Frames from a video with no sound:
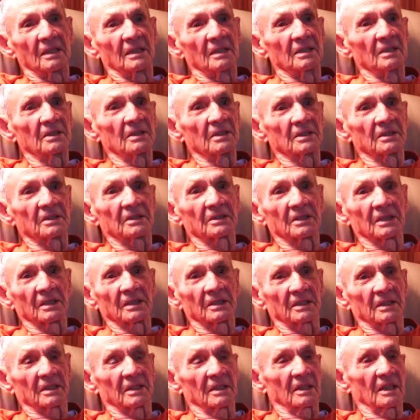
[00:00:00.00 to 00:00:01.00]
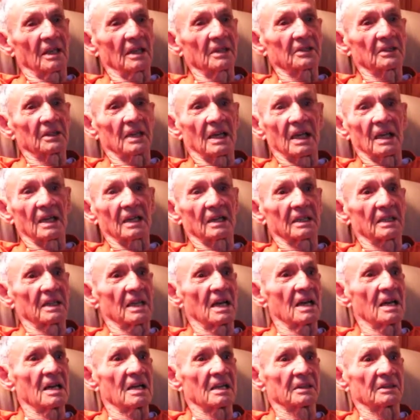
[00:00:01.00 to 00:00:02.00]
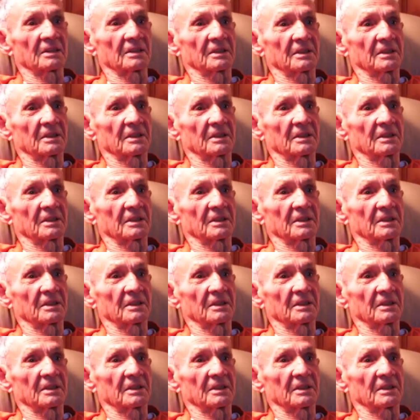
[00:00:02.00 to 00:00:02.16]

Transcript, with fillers: you just sit there agonized.